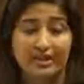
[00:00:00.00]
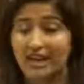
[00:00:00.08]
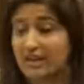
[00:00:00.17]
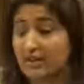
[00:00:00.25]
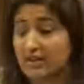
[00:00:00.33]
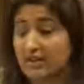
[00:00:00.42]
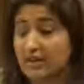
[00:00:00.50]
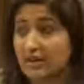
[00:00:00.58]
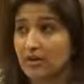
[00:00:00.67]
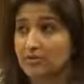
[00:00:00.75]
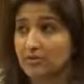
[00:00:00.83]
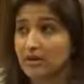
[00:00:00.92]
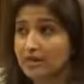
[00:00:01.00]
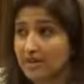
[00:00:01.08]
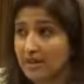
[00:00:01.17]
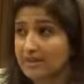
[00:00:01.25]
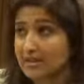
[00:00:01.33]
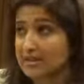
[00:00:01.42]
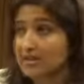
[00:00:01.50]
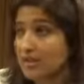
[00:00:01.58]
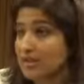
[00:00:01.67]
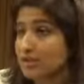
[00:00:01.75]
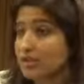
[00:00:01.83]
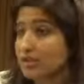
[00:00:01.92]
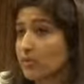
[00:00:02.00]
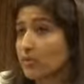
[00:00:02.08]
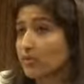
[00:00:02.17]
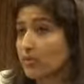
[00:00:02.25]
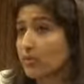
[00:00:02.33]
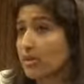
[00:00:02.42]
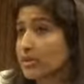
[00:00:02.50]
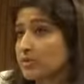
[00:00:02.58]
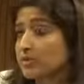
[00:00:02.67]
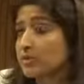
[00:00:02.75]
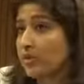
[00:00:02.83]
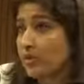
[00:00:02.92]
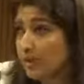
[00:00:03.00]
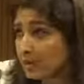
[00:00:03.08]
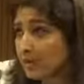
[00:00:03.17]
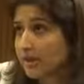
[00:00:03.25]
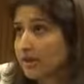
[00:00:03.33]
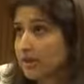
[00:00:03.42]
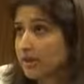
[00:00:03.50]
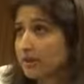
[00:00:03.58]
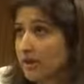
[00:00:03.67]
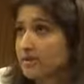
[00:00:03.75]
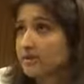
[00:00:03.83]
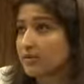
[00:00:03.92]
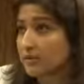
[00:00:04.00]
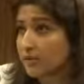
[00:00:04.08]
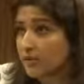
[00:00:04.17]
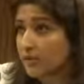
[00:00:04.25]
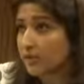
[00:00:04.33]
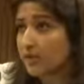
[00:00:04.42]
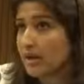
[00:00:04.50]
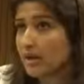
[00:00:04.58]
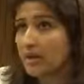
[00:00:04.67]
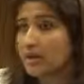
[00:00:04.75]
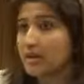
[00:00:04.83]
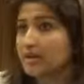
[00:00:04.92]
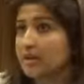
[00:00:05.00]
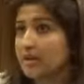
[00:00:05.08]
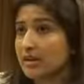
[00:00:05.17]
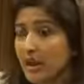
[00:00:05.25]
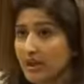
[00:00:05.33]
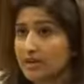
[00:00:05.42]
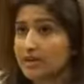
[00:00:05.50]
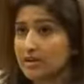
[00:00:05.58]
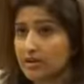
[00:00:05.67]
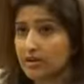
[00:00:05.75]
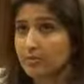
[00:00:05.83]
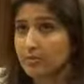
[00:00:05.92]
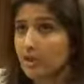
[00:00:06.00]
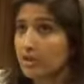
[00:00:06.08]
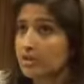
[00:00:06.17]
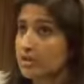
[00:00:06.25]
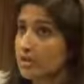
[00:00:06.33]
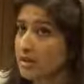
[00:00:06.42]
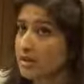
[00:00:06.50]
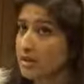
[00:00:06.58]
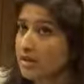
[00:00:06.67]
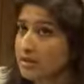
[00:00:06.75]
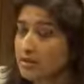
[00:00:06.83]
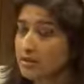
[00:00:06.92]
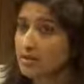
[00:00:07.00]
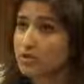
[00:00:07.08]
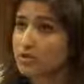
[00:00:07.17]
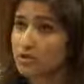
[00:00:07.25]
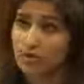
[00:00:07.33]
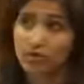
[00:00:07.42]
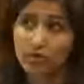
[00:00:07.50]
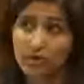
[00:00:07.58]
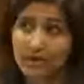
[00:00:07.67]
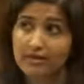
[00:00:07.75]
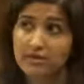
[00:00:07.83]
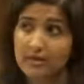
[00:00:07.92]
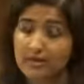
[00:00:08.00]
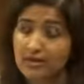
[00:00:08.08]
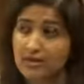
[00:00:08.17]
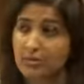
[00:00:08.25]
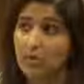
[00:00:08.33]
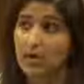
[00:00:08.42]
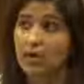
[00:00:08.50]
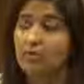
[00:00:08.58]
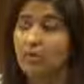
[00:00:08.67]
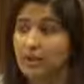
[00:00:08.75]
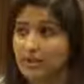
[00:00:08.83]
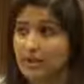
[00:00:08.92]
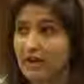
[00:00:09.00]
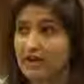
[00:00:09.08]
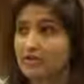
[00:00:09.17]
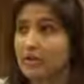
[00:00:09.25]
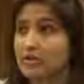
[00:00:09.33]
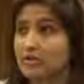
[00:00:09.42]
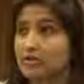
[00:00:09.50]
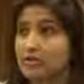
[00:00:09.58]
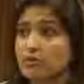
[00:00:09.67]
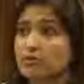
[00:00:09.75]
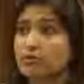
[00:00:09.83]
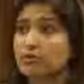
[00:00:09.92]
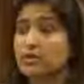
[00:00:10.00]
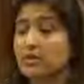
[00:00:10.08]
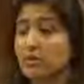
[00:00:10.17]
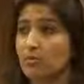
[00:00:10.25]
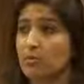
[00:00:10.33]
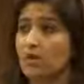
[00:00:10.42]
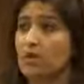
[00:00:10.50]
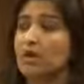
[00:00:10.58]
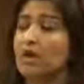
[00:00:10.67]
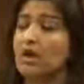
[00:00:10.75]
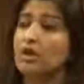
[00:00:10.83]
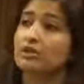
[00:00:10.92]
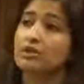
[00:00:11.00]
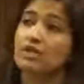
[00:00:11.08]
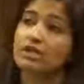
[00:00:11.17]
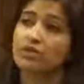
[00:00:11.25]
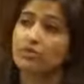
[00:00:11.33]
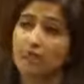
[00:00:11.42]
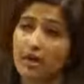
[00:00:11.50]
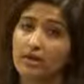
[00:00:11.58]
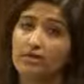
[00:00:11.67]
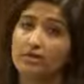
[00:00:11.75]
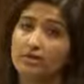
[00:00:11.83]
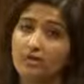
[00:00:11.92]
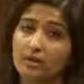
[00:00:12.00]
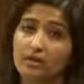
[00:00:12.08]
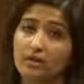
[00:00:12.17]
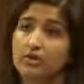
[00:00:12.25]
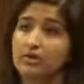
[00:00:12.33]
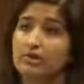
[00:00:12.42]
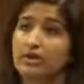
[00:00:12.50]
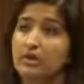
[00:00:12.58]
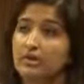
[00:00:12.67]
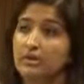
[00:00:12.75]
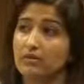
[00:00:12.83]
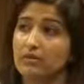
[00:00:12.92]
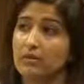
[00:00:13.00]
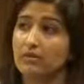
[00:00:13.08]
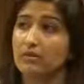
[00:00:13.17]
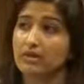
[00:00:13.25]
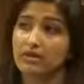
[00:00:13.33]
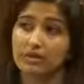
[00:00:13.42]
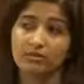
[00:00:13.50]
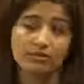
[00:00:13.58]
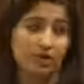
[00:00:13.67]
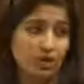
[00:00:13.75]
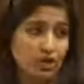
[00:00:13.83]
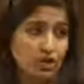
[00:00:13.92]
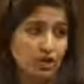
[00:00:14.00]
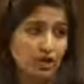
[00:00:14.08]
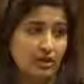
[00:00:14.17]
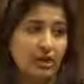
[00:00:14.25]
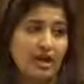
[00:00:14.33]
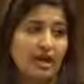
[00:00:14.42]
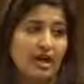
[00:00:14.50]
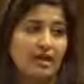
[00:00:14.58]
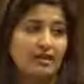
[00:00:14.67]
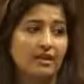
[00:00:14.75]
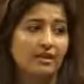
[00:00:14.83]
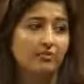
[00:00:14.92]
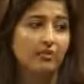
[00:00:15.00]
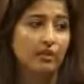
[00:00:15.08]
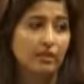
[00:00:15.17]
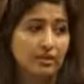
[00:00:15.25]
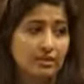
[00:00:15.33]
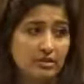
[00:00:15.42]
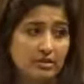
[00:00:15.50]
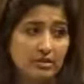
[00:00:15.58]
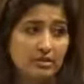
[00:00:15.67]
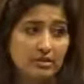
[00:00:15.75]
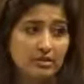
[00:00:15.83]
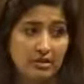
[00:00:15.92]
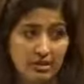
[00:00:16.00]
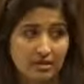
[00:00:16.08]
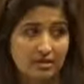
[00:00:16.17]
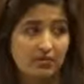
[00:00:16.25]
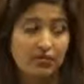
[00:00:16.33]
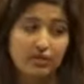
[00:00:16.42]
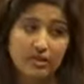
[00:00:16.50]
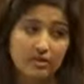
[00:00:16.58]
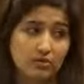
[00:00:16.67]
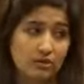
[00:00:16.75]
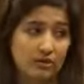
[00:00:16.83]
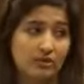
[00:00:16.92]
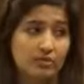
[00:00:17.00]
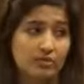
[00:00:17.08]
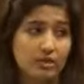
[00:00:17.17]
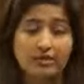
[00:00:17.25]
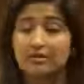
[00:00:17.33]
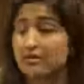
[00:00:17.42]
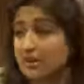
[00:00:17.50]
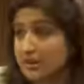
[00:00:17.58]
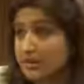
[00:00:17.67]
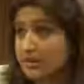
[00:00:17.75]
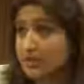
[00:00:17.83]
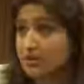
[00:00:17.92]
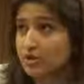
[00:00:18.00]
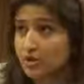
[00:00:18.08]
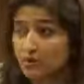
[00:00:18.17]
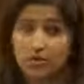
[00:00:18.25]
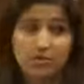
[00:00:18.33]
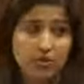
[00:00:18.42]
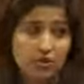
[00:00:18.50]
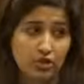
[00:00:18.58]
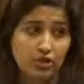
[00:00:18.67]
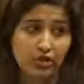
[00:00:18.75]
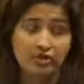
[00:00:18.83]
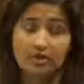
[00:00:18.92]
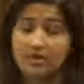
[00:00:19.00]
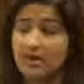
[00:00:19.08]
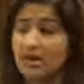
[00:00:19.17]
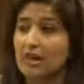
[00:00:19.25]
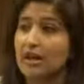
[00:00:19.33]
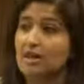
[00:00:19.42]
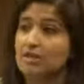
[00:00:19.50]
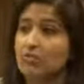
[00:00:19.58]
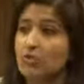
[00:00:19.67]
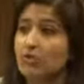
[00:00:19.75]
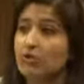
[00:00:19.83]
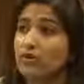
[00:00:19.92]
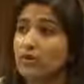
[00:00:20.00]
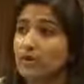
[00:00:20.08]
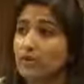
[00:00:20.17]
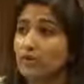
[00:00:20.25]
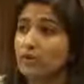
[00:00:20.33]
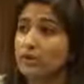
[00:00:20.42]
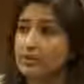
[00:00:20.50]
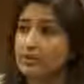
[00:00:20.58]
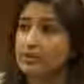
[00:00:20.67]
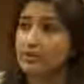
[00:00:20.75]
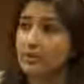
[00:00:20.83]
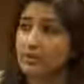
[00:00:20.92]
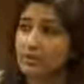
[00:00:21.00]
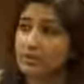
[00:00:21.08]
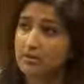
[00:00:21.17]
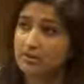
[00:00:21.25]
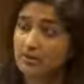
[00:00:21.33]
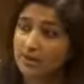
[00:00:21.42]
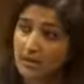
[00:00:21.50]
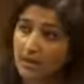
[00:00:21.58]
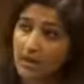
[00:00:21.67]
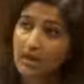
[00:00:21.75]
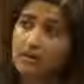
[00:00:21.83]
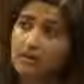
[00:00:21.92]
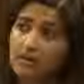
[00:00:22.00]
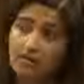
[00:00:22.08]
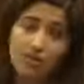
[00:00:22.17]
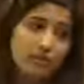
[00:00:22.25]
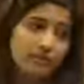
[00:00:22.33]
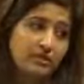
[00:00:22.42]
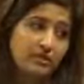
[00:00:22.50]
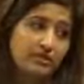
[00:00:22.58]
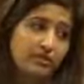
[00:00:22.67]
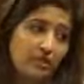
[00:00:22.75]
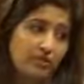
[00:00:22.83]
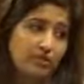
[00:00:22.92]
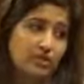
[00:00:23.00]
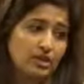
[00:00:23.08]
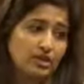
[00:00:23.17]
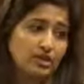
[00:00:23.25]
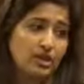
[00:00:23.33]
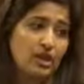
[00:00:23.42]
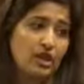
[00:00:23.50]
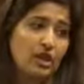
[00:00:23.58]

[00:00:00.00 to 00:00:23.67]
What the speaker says: character of the state is actually what is prohibiting the right of return. And in other terminology, it is also called as racism and apartheid, because you refuse someone his right to return because of his race and religion. And the importance in this case for Israel to maintain a Jewish majority is more important than the life of all of these refugees.